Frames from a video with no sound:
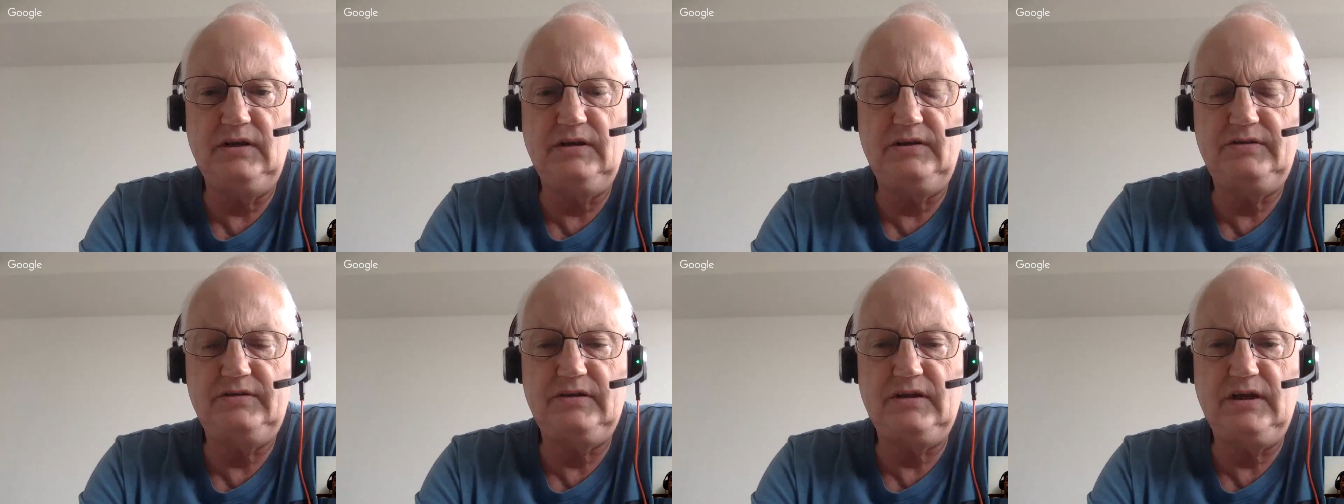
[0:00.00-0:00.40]

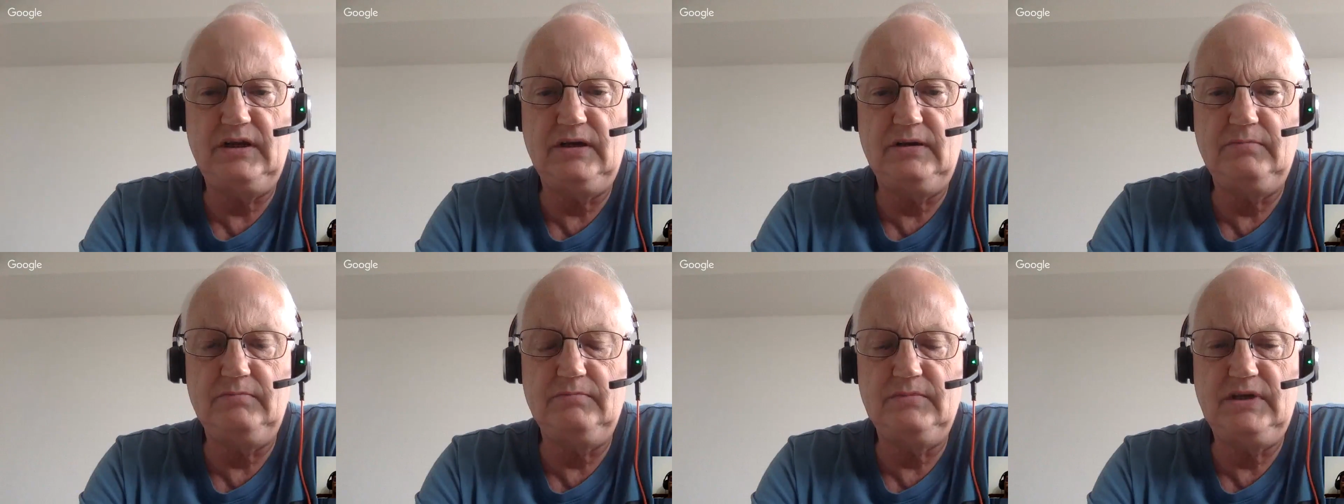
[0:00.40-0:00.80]
is
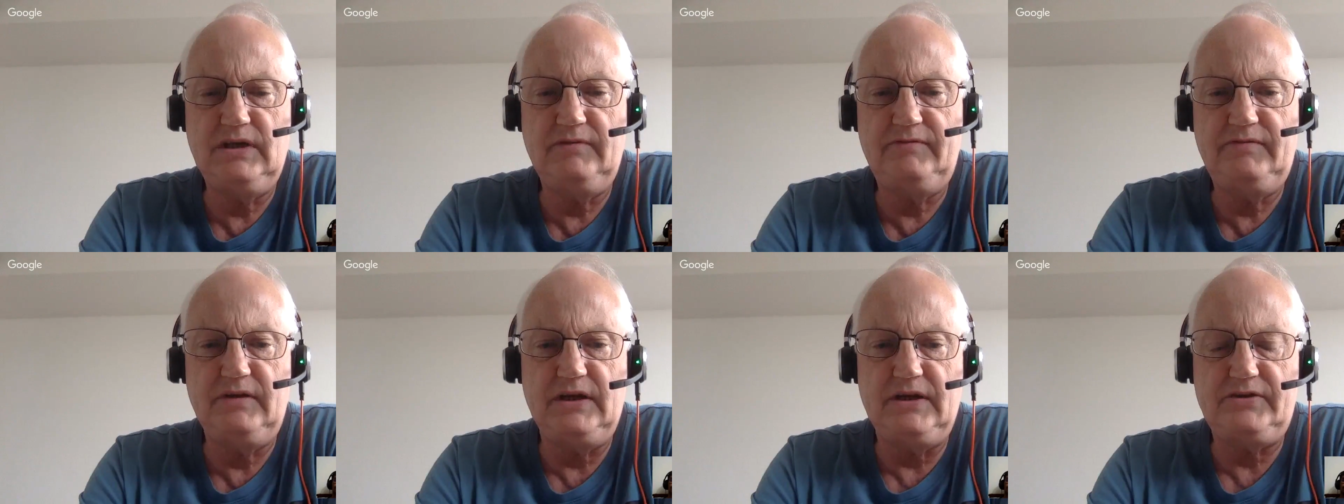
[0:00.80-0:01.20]

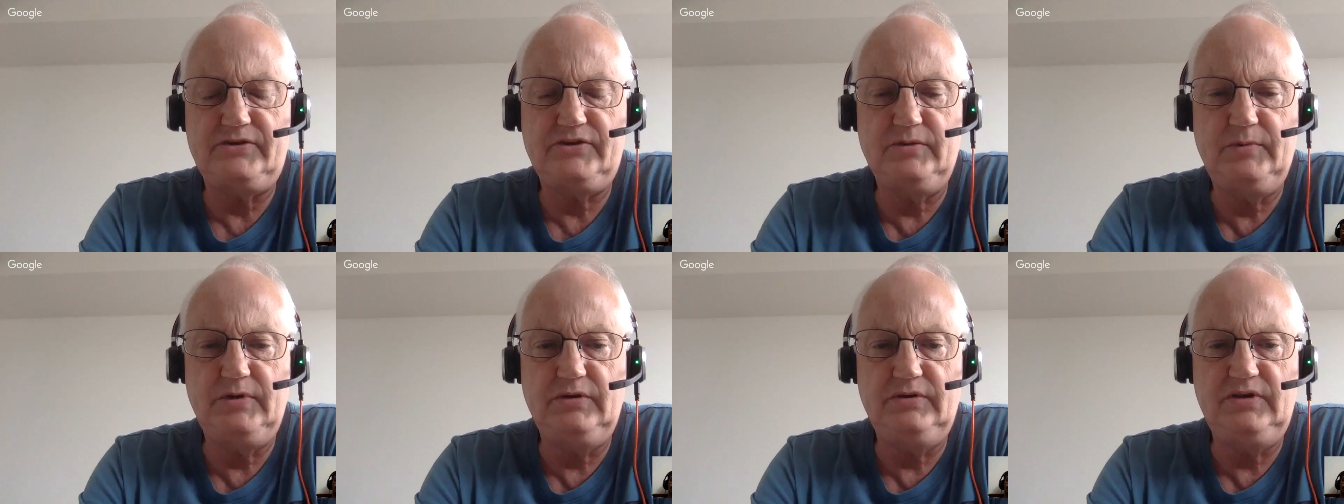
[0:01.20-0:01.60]
if an
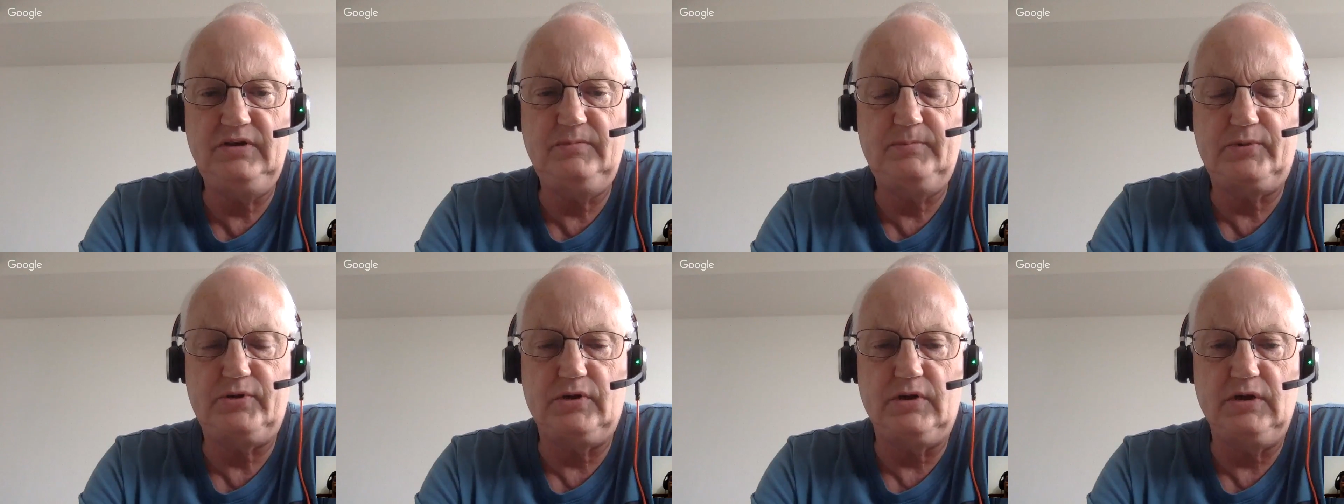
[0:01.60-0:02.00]
attribute is
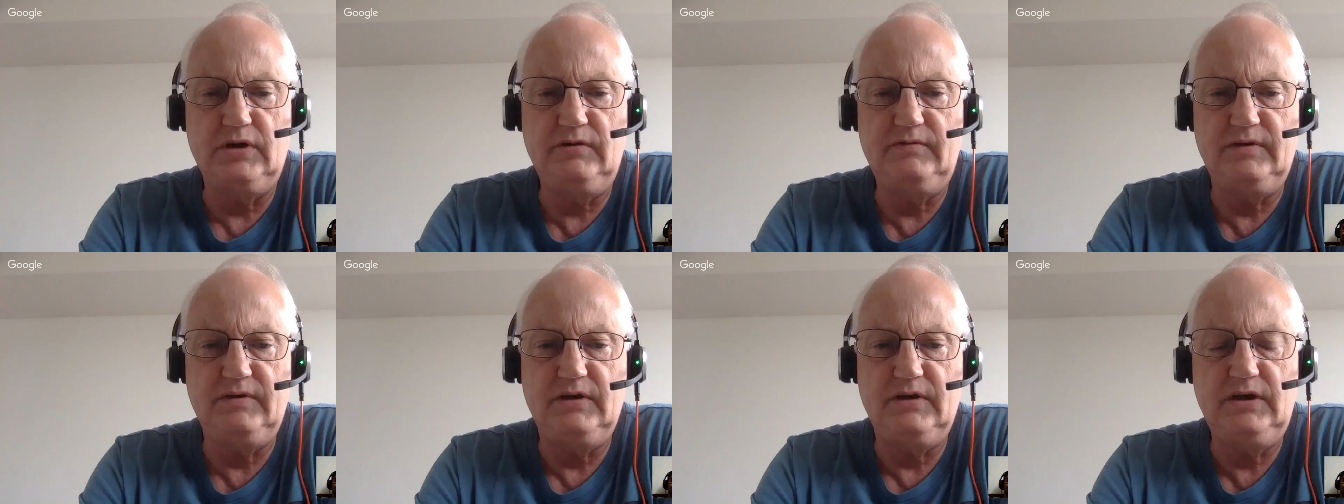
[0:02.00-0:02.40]

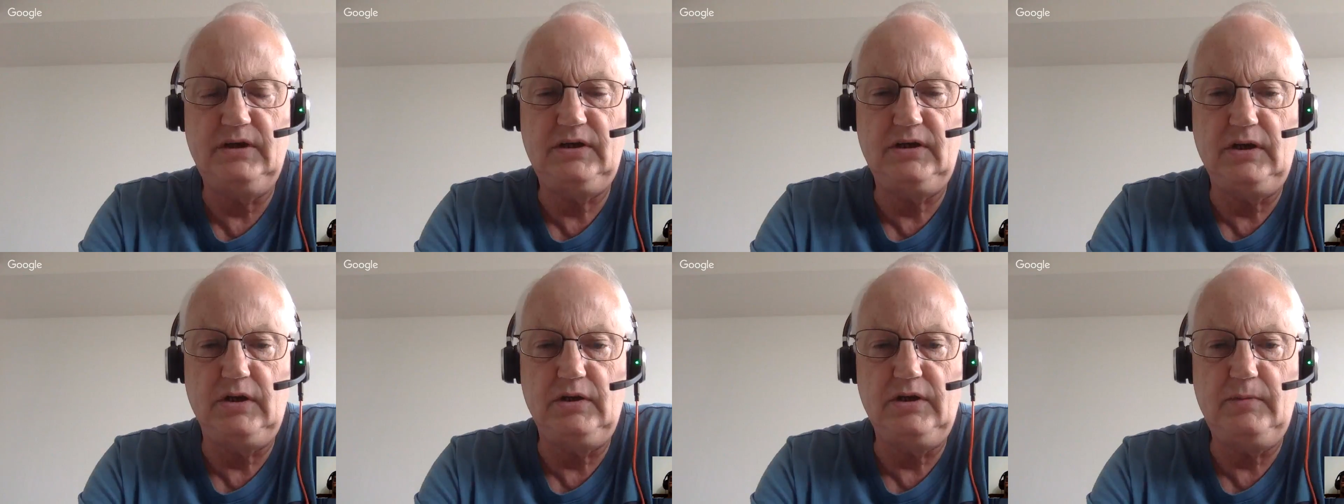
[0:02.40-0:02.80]
private, it
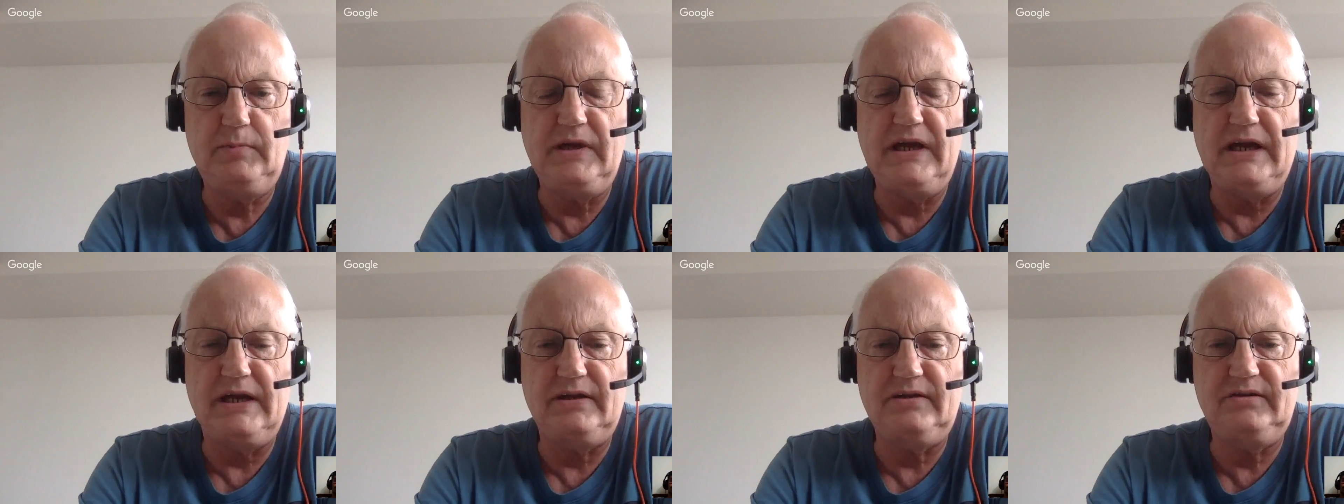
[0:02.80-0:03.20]
can only be
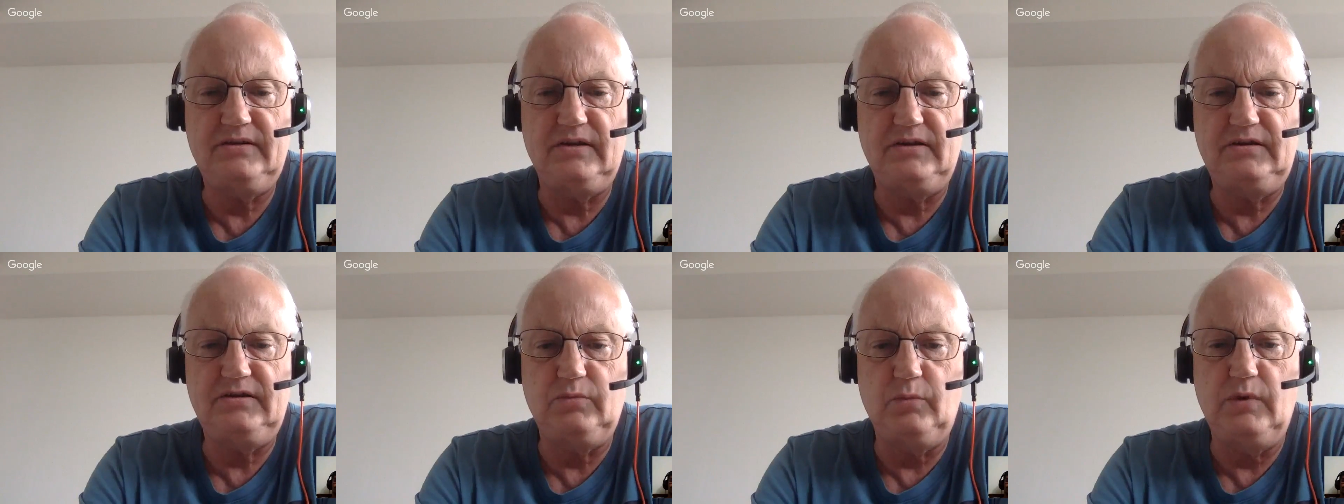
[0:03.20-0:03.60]

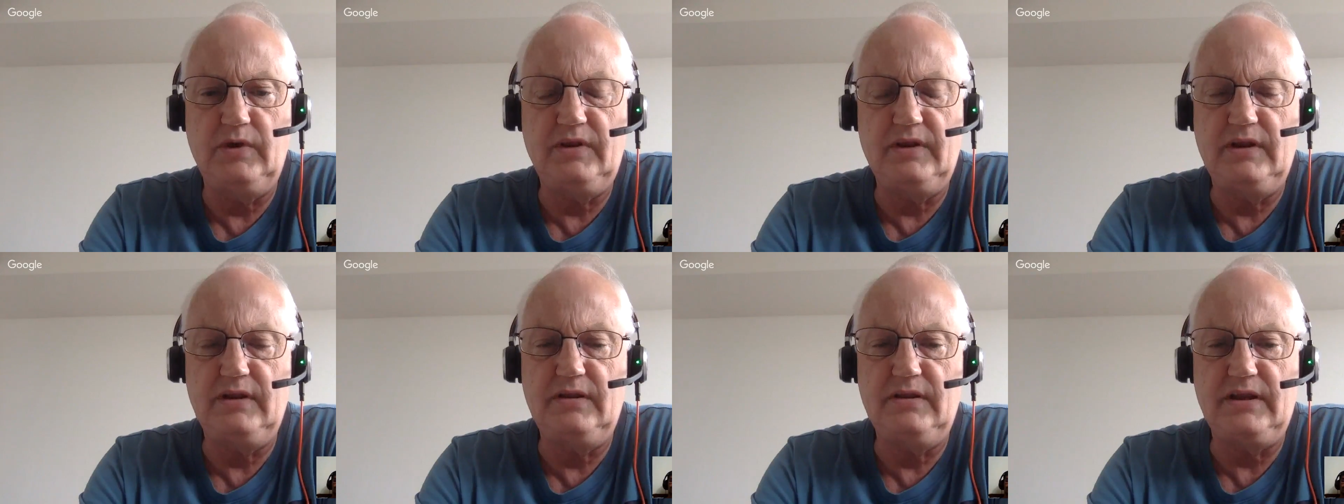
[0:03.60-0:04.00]
accessed
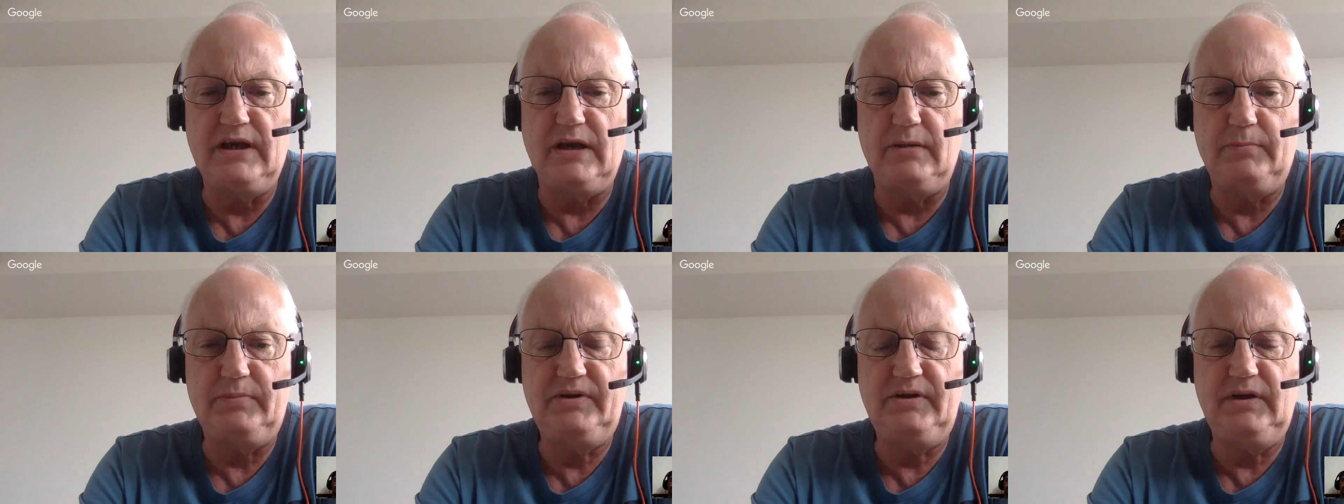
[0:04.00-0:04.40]
within
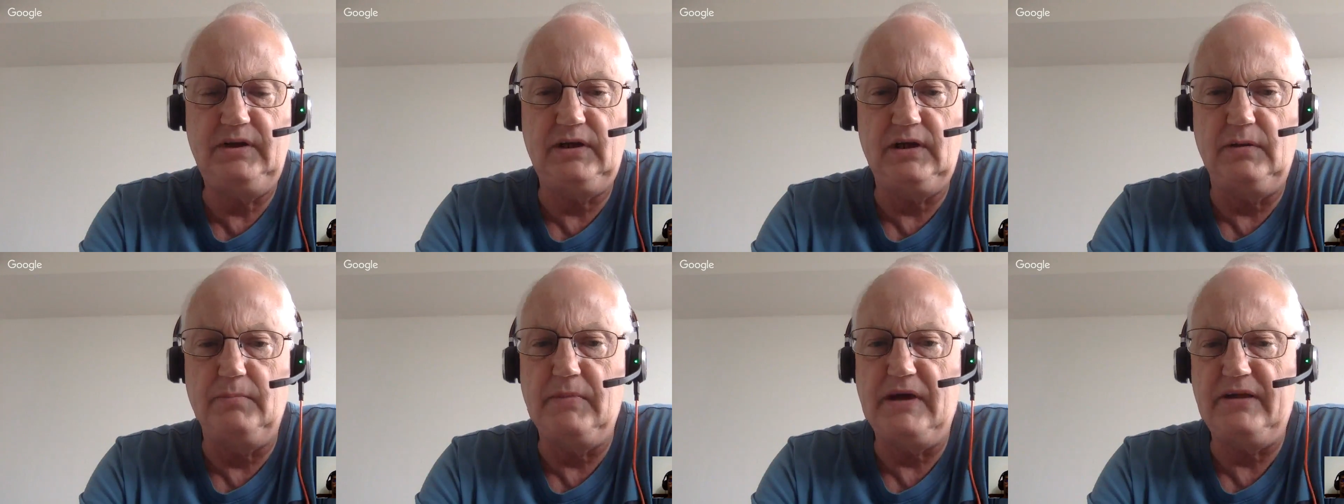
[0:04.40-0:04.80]
that
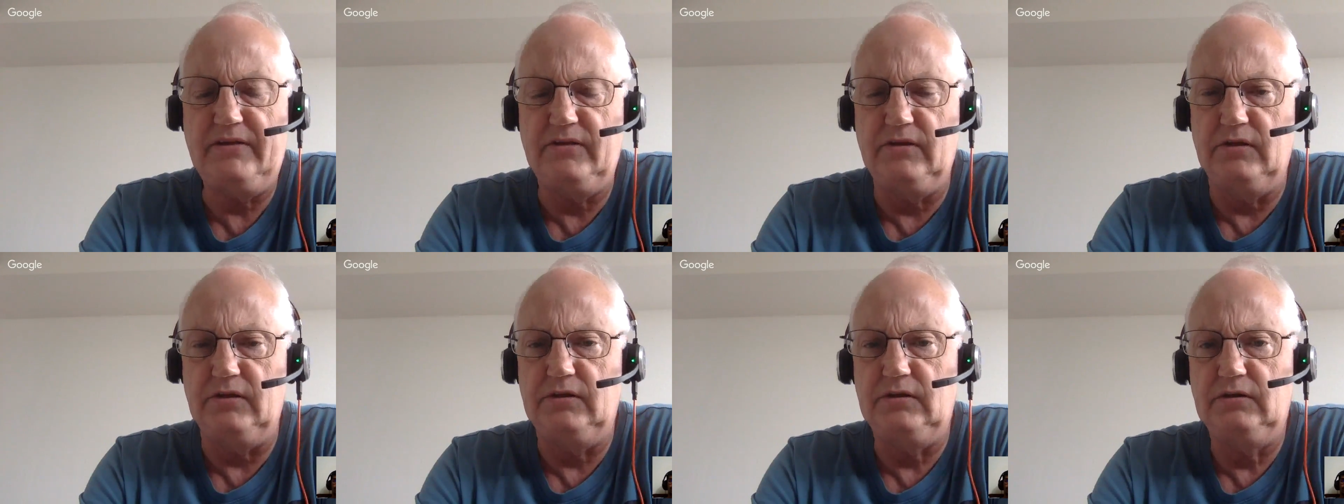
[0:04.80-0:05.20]
particular
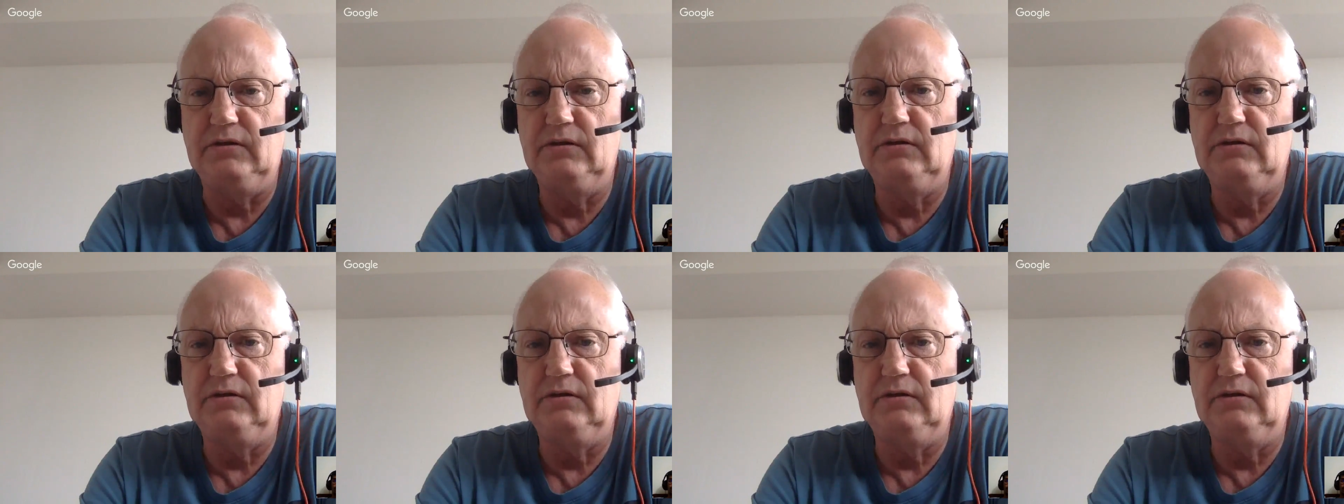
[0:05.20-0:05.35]
method